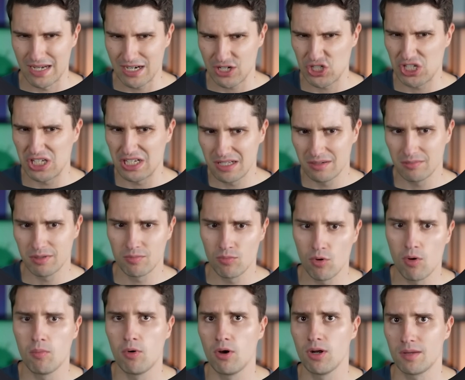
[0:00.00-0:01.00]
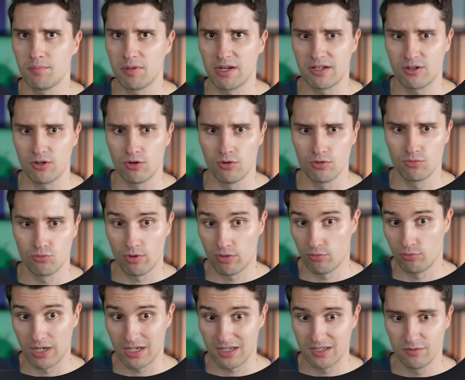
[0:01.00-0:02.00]
actually a little bit more boilerplate code with
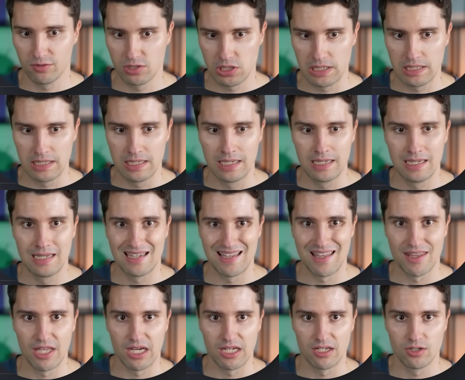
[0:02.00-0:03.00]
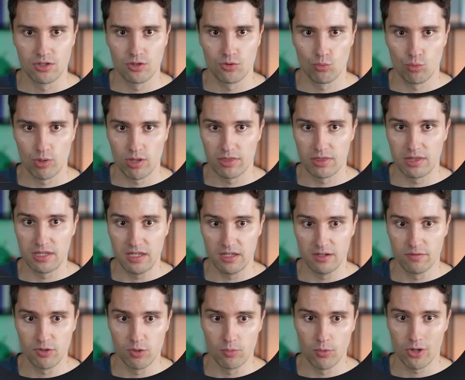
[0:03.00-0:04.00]
reactivity than with the
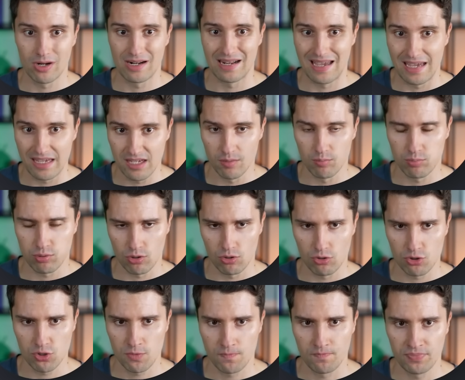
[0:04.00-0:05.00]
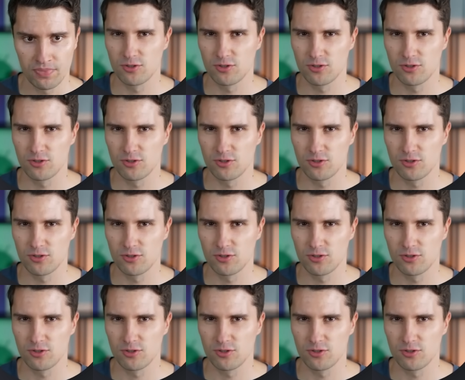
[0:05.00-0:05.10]
ViewModel A approach.